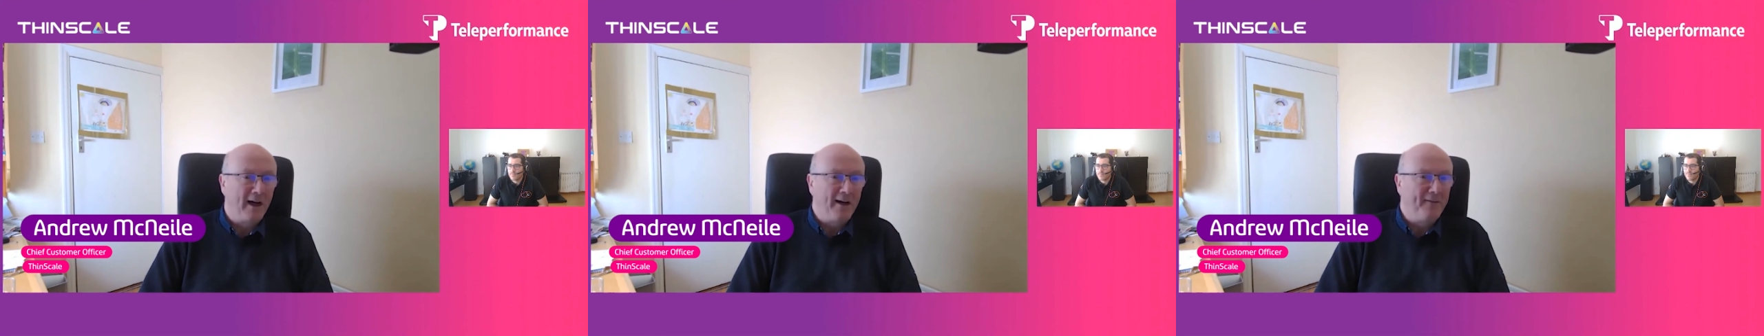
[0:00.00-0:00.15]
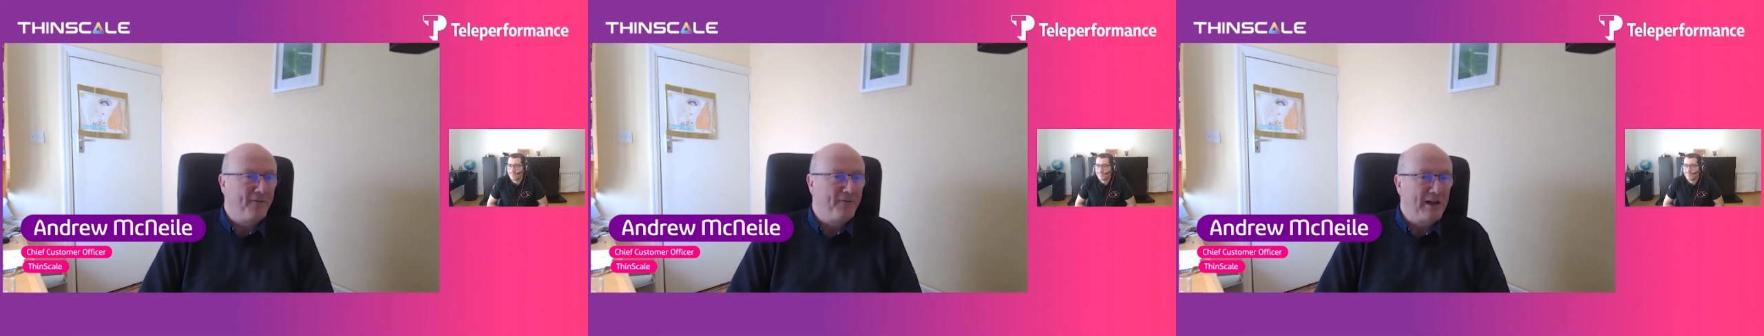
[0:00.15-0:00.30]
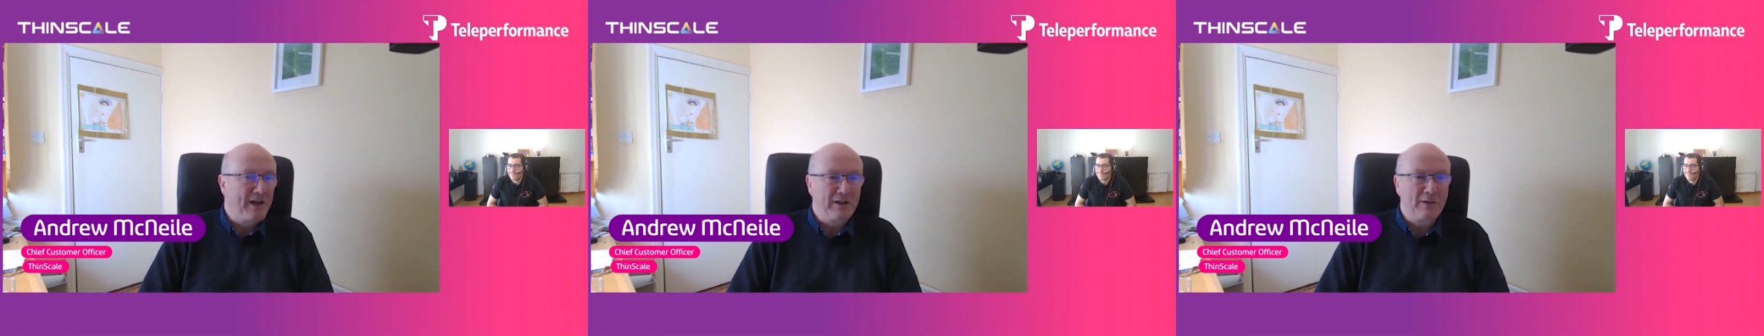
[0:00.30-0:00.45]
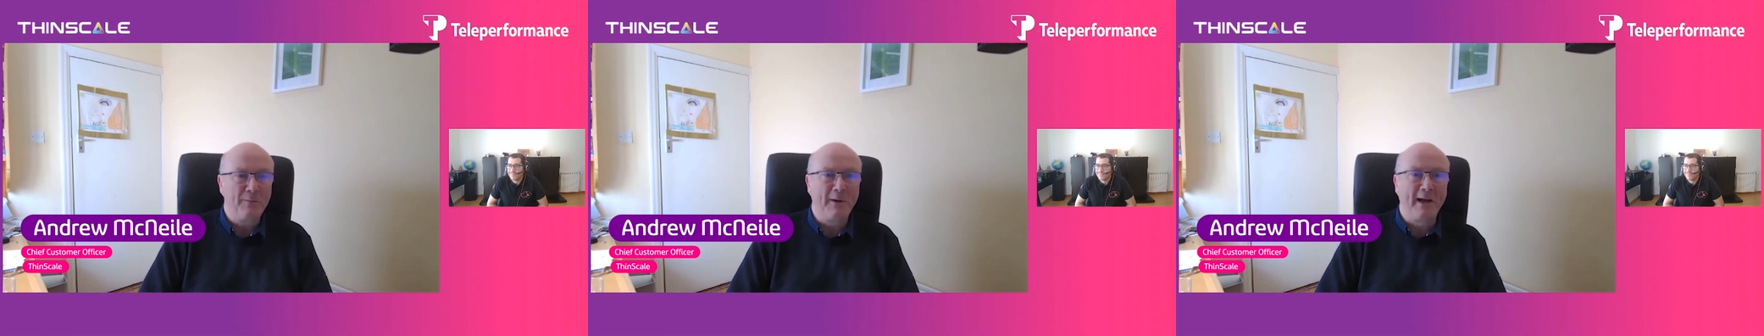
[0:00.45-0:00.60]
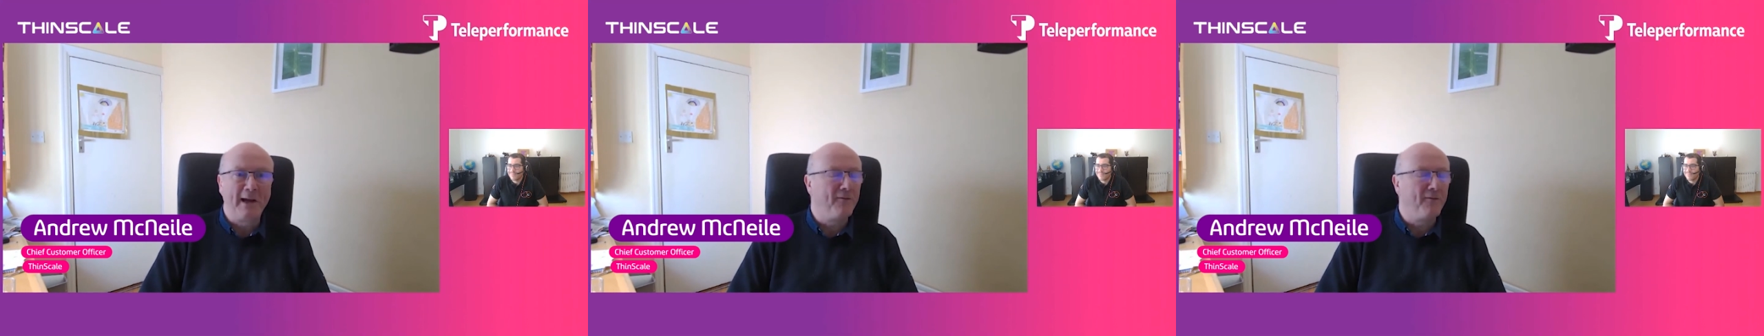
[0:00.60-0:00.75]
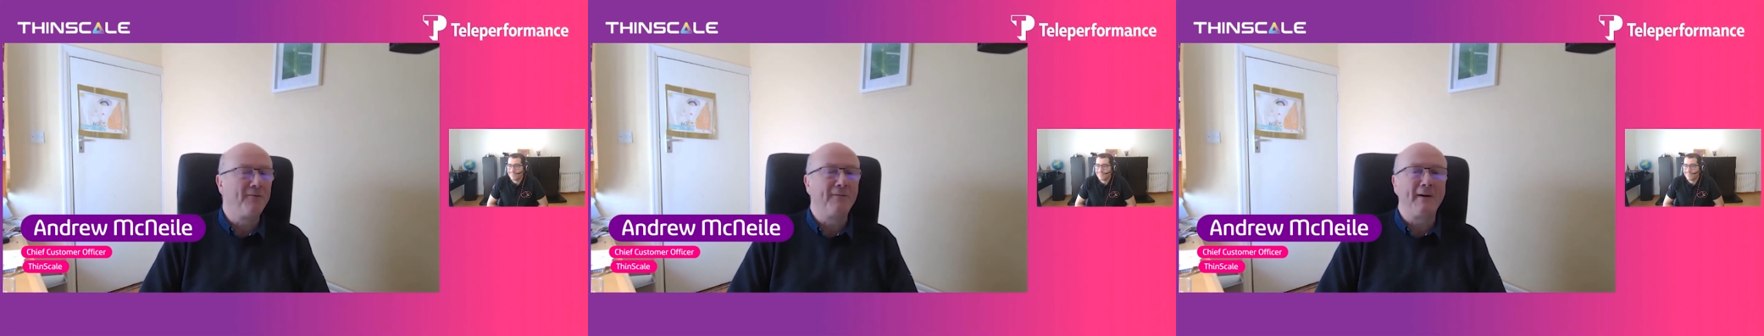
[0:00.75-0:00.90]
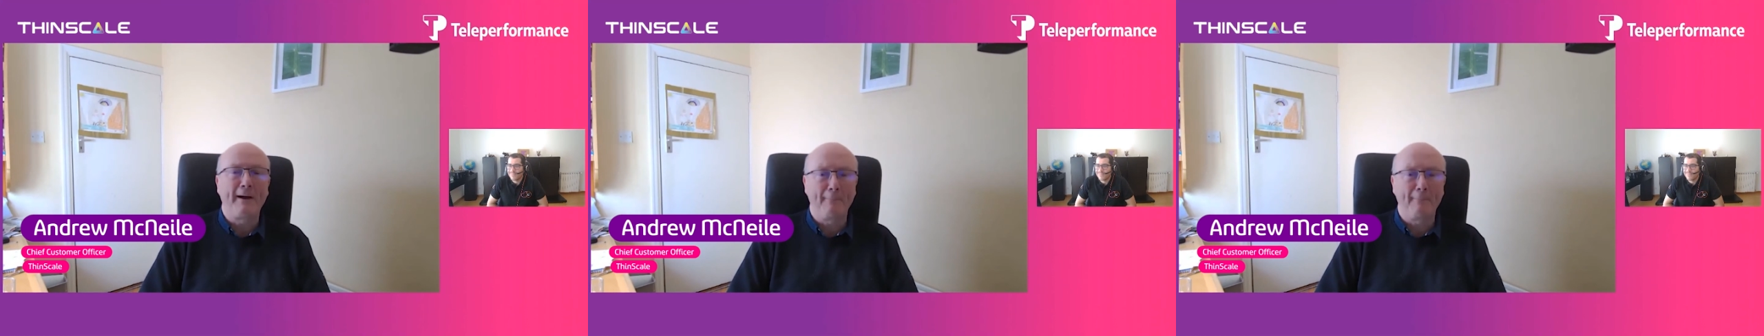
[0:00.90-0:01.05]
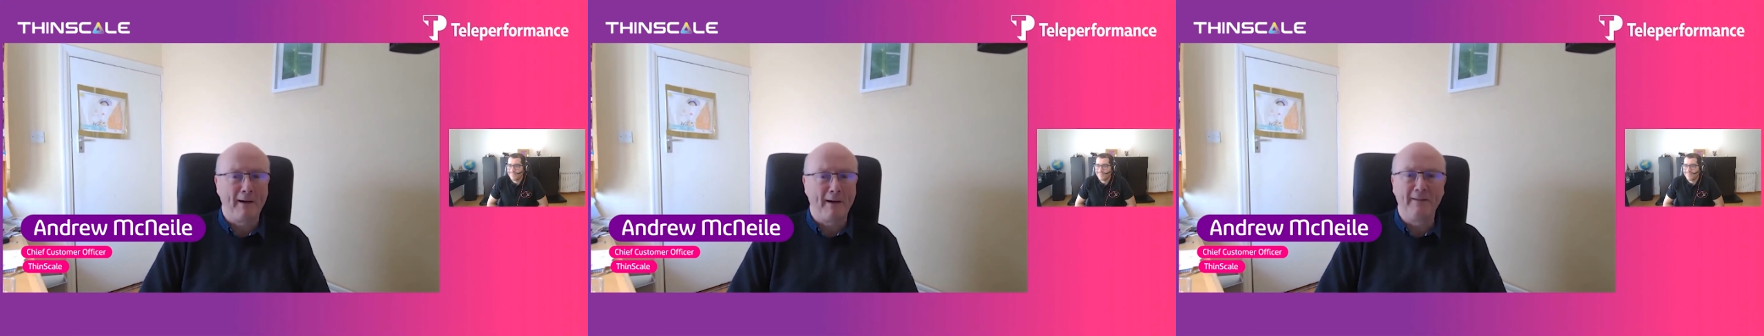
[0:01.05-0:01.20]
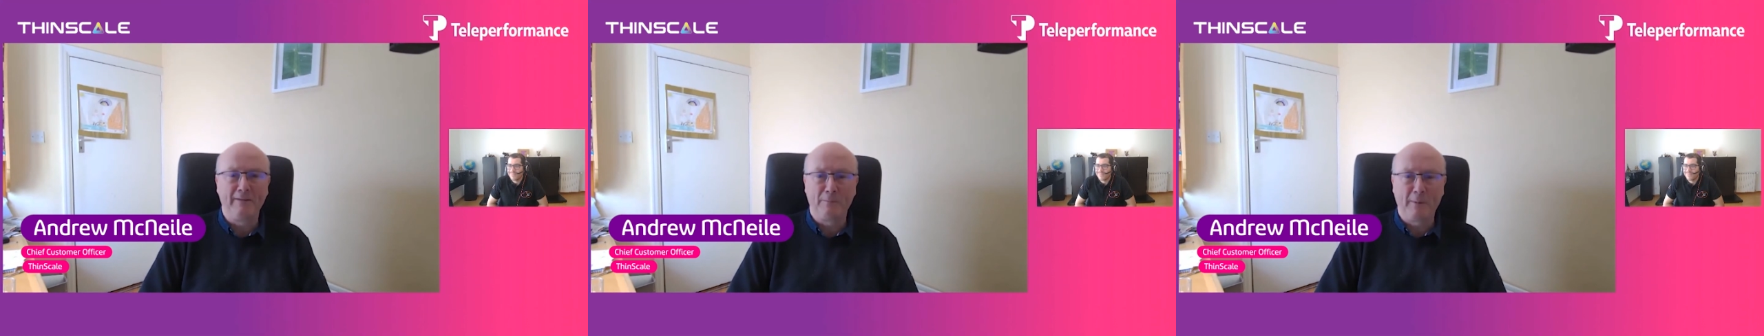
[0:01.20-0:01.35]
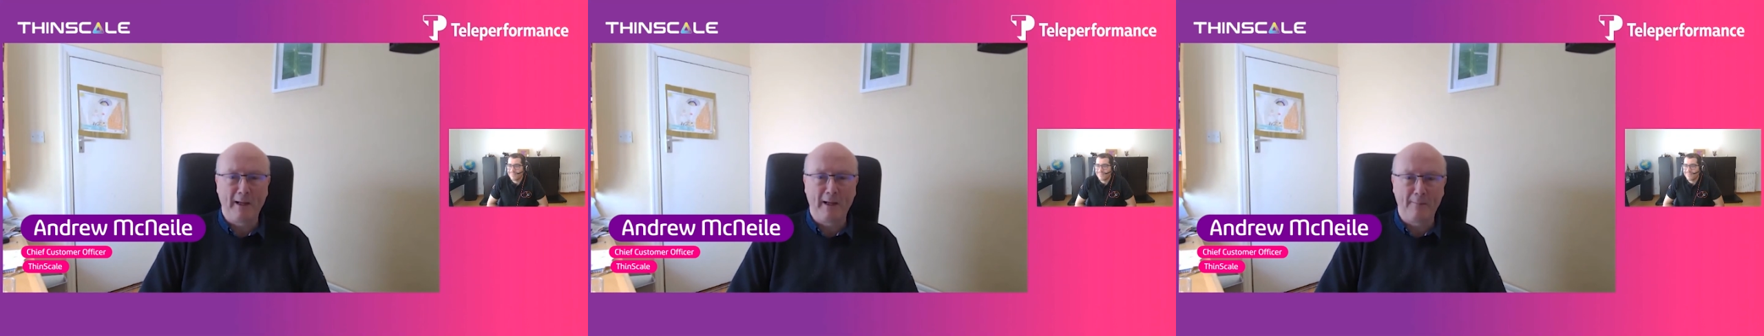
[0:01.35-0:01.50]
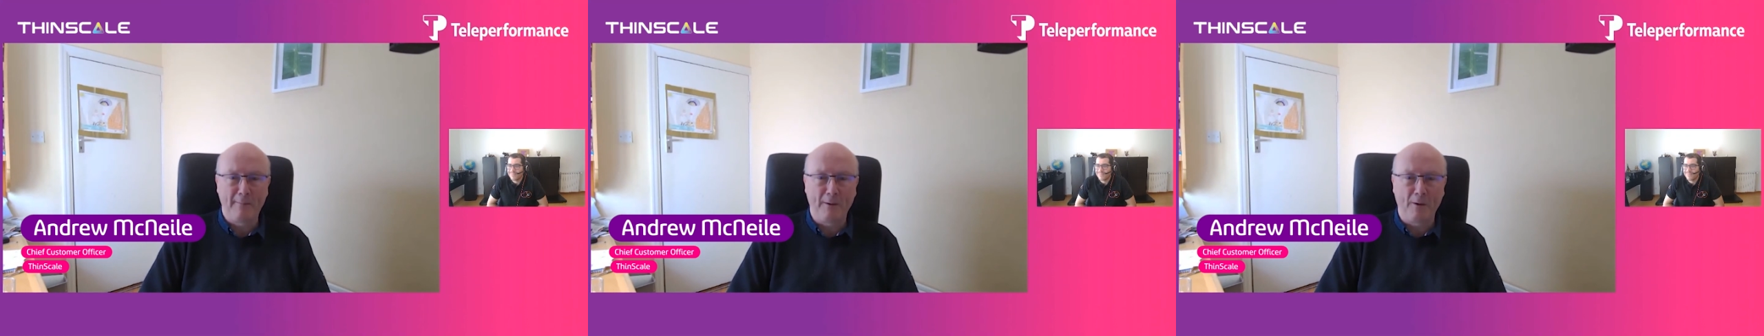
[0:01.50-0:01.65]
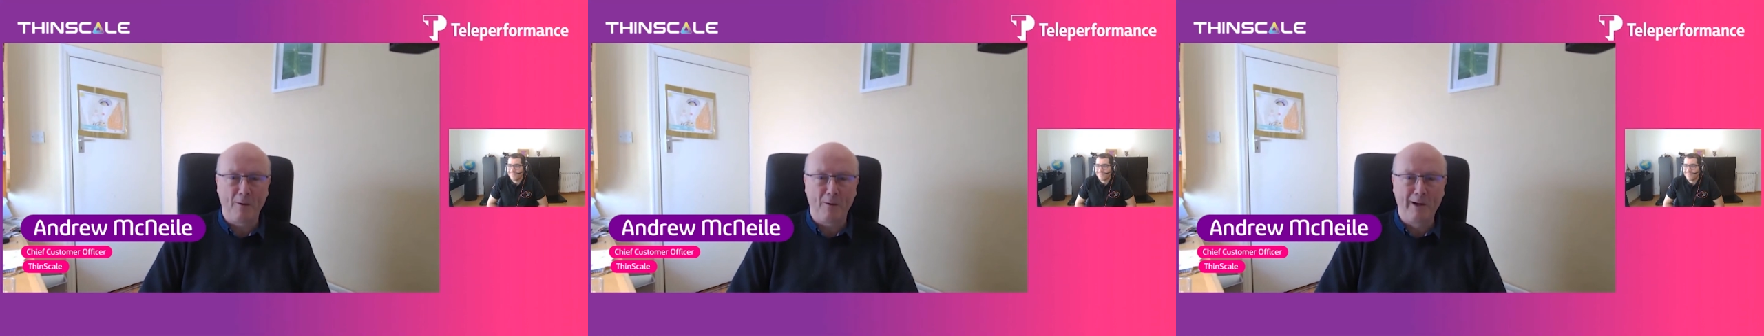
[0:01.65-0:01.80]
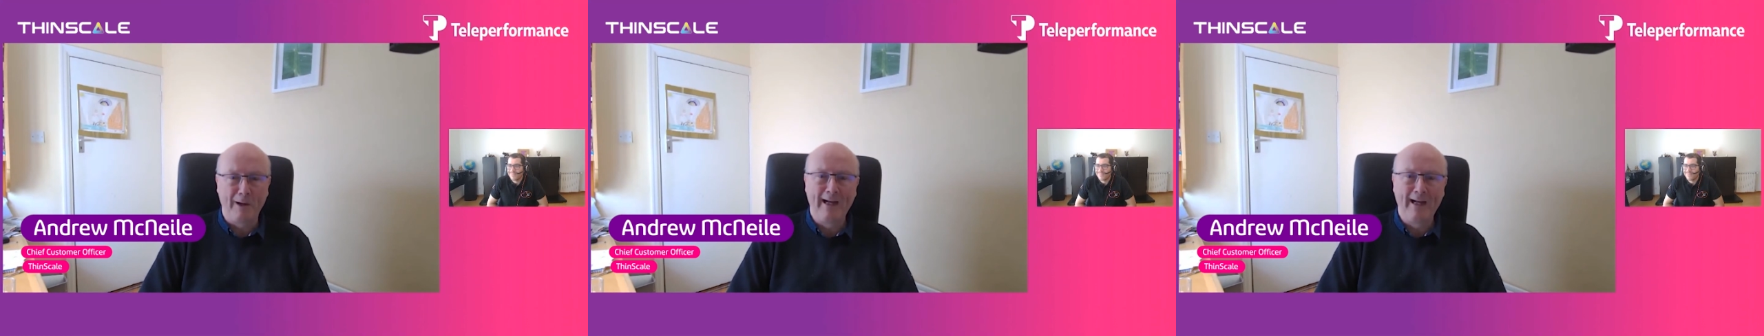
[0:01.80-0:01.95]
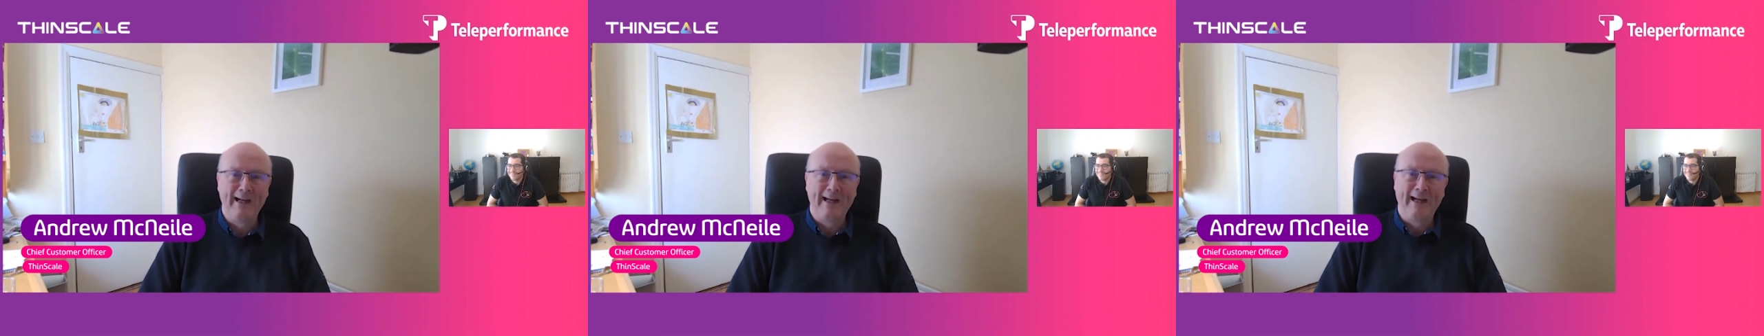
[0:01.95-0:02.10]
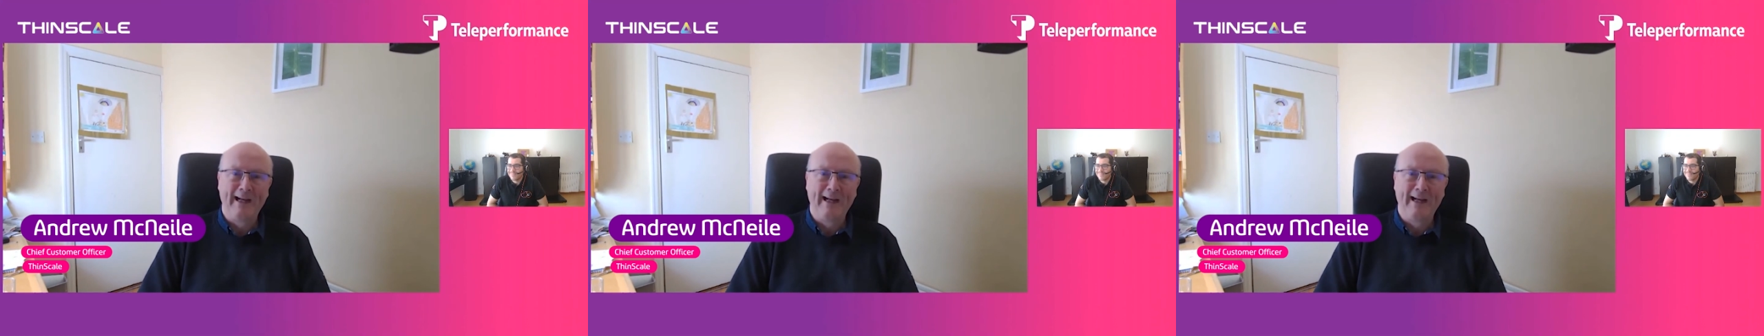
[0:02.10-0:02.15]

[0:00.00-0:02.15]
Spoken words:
I've just met fabulous people.